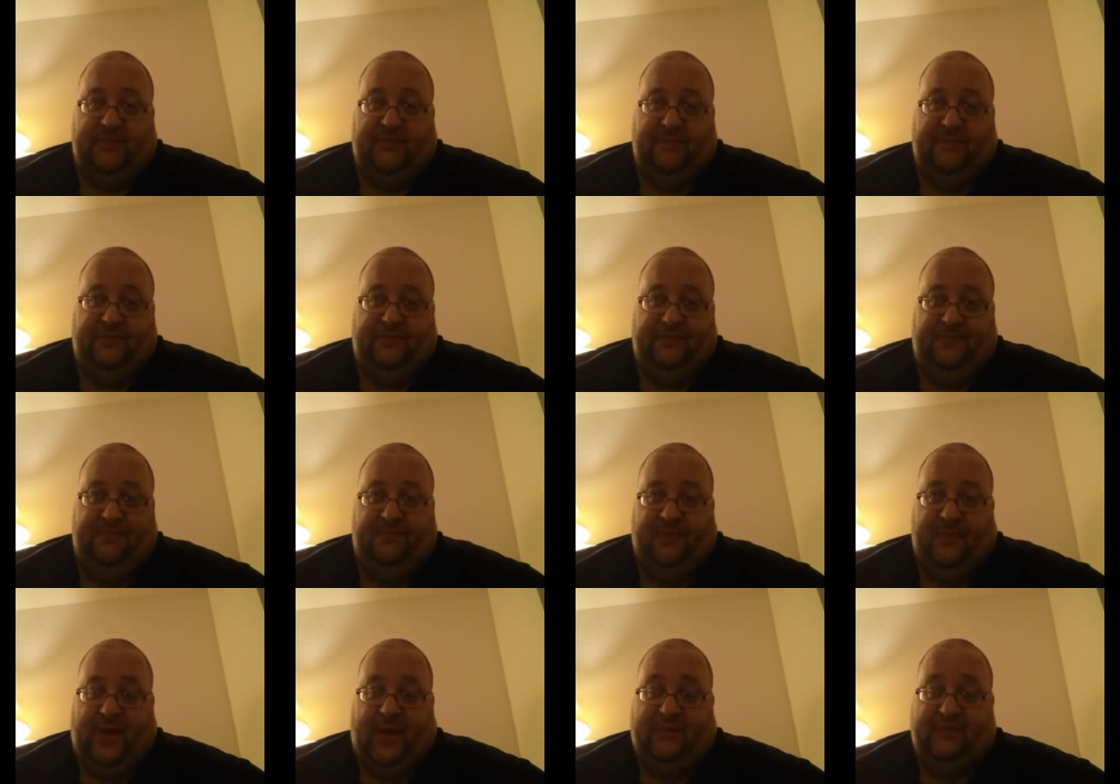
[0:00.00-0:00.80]
Um,
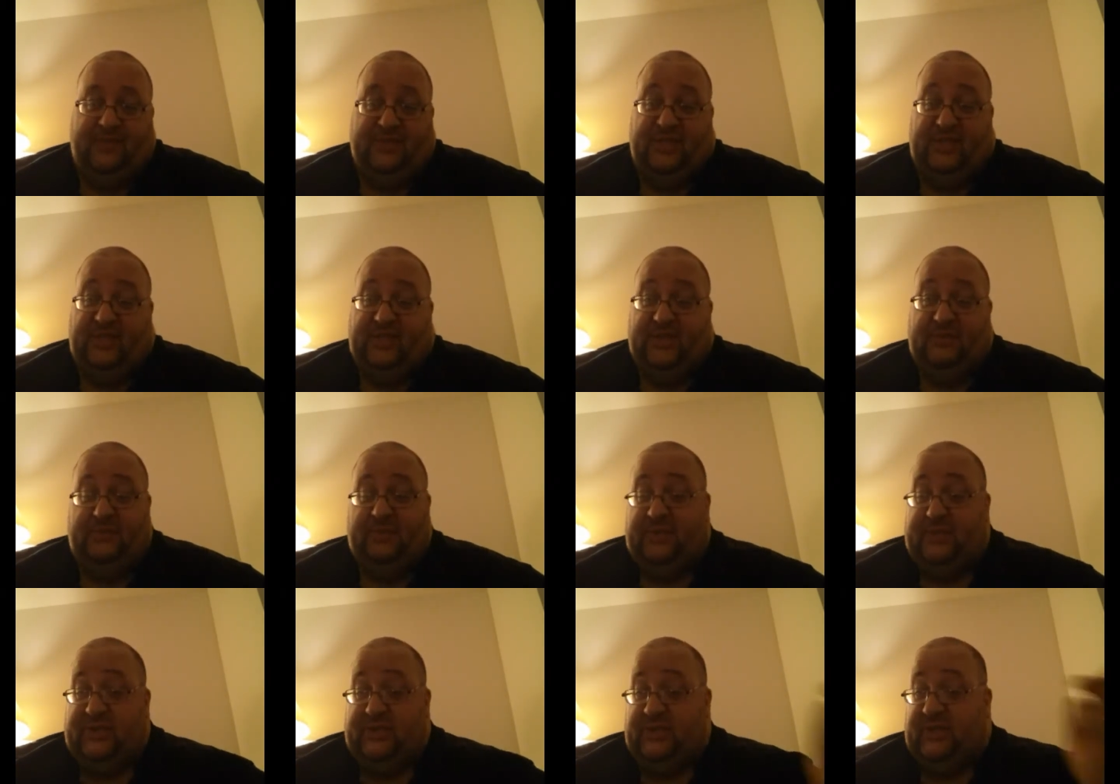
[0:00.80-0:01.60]
I've seen some
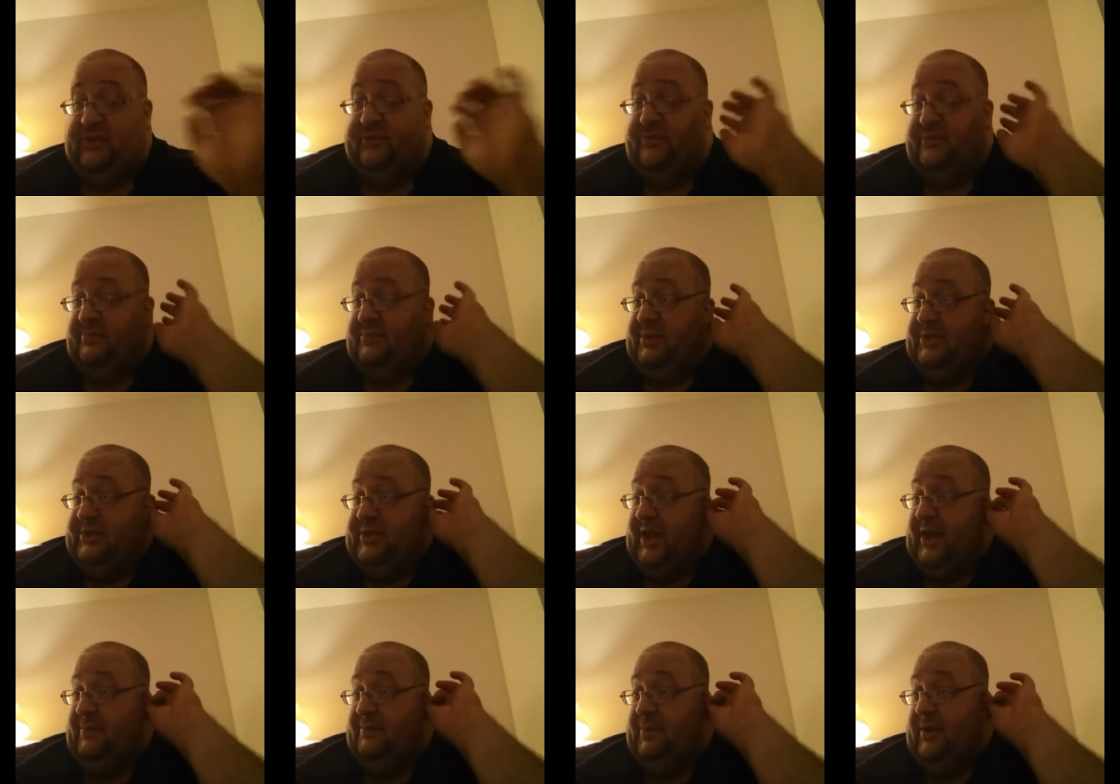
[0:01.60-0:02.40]
of the stuff from the
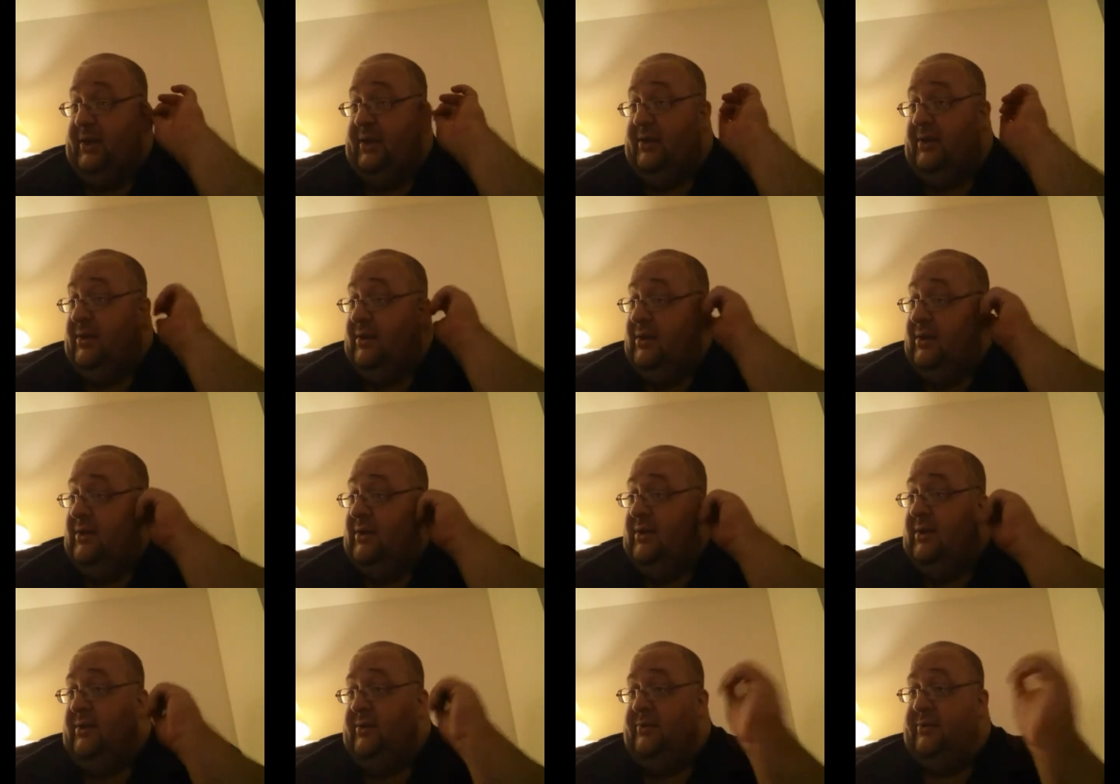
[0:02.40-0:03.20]
taping
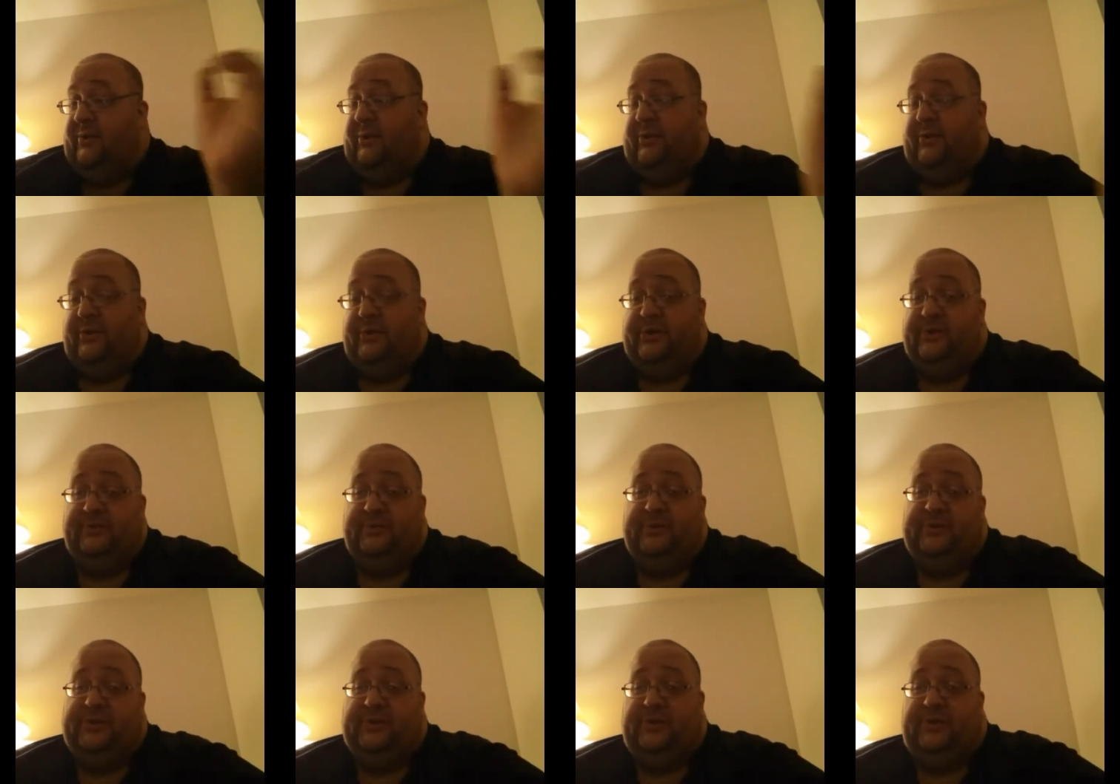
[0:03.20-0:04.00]
for the
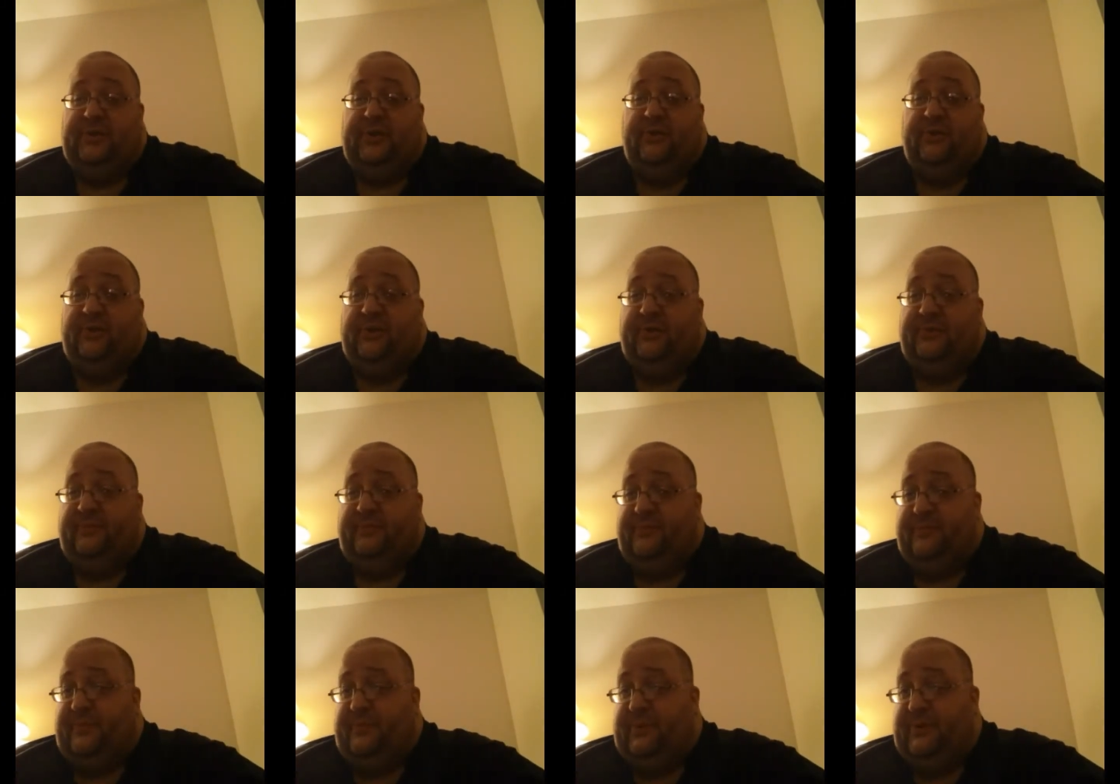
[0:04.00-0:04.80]
Christmas, you know, the
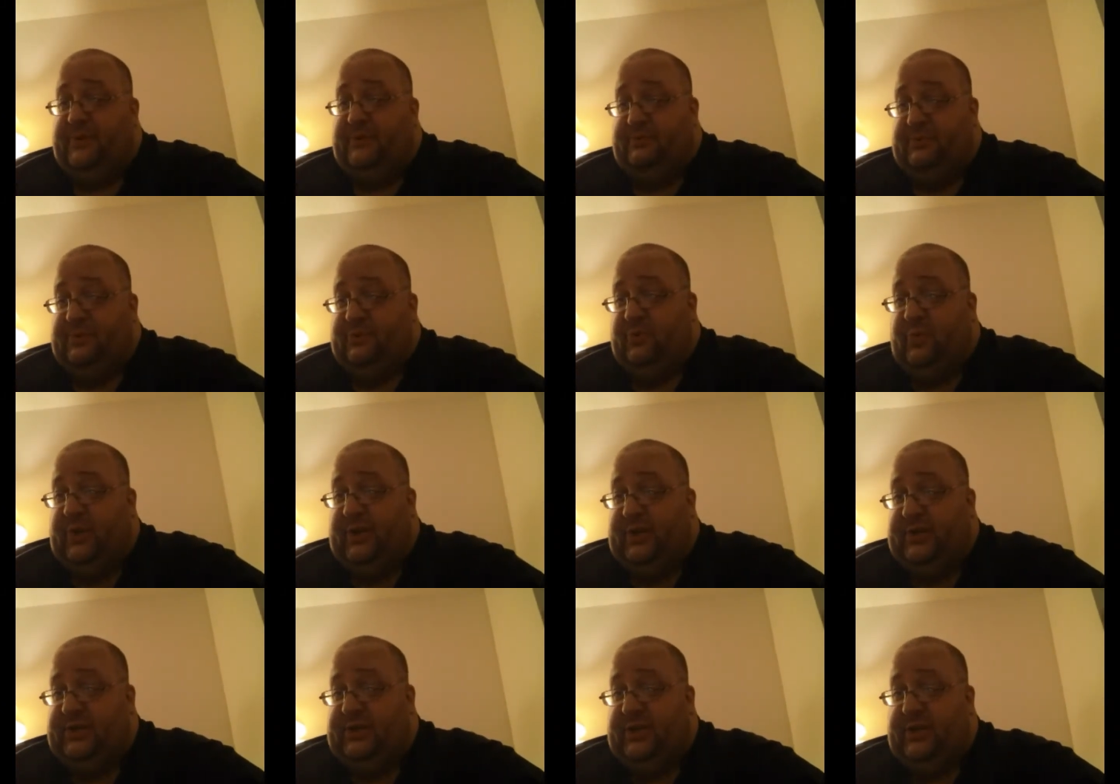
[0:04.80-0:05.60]
Christmas
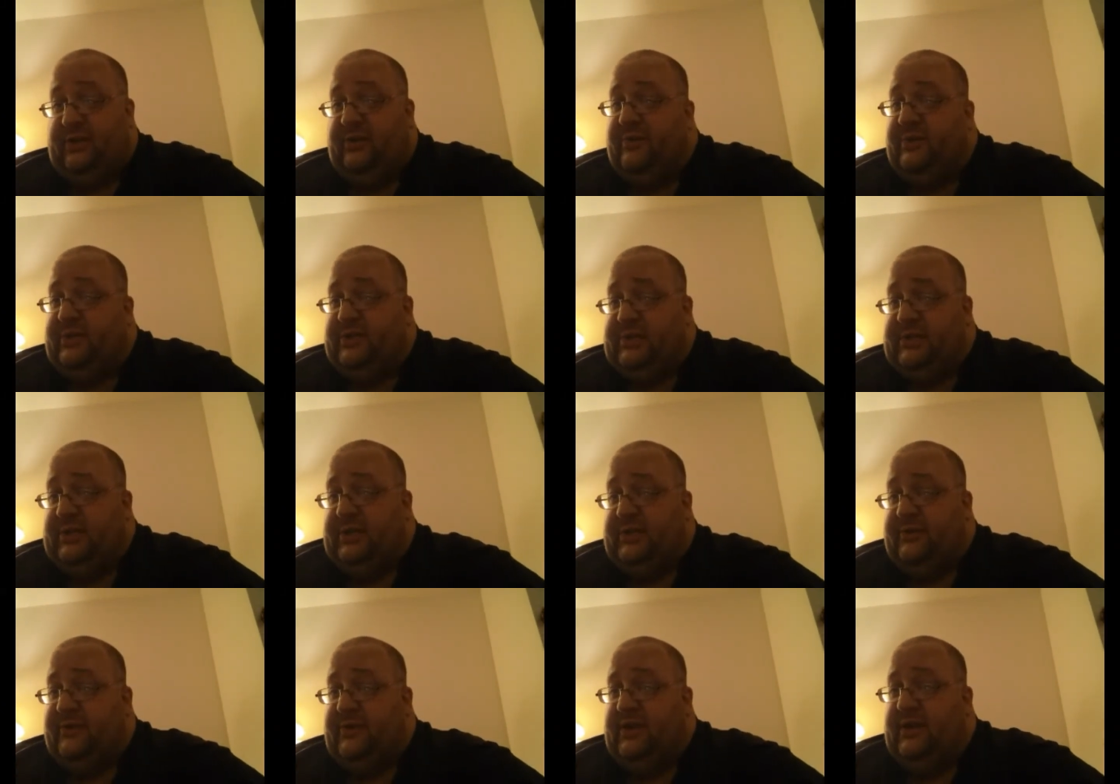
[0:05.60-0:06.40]
week show and
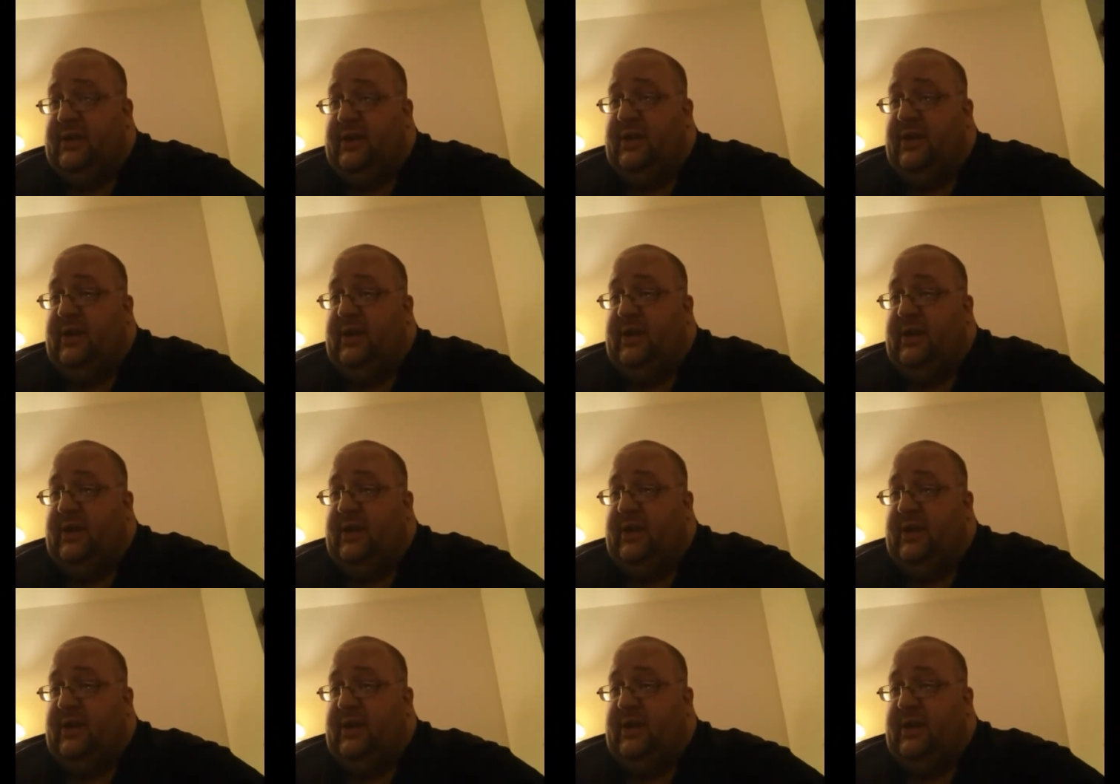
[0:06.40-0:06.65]
stuff